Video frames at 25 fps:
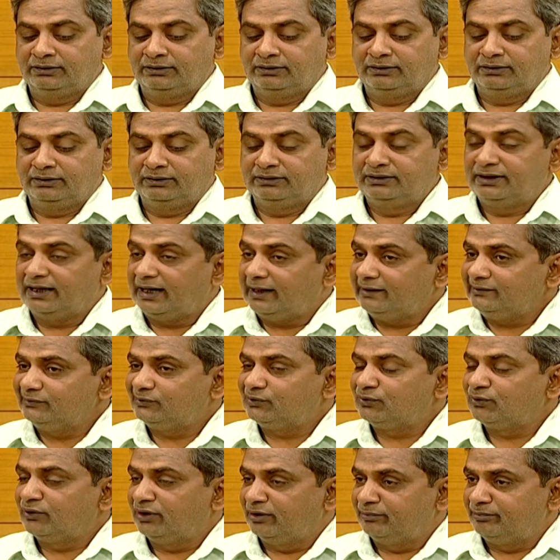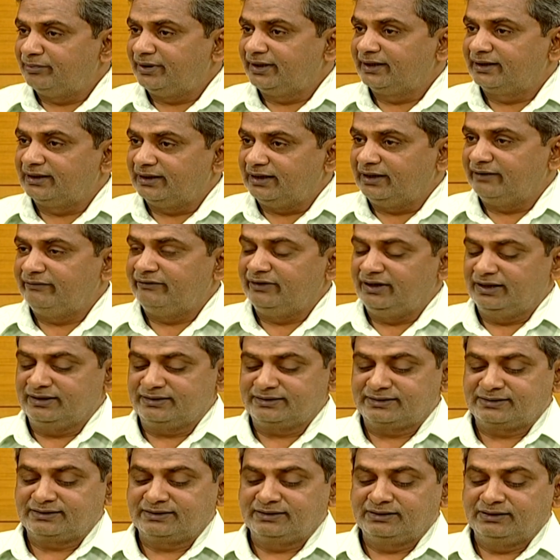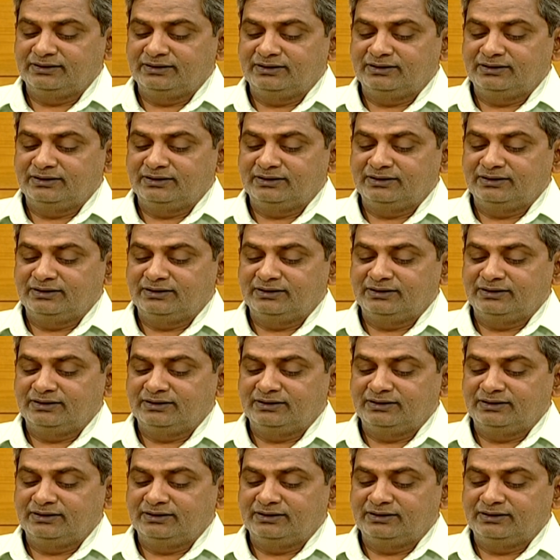Than through empirical evidence.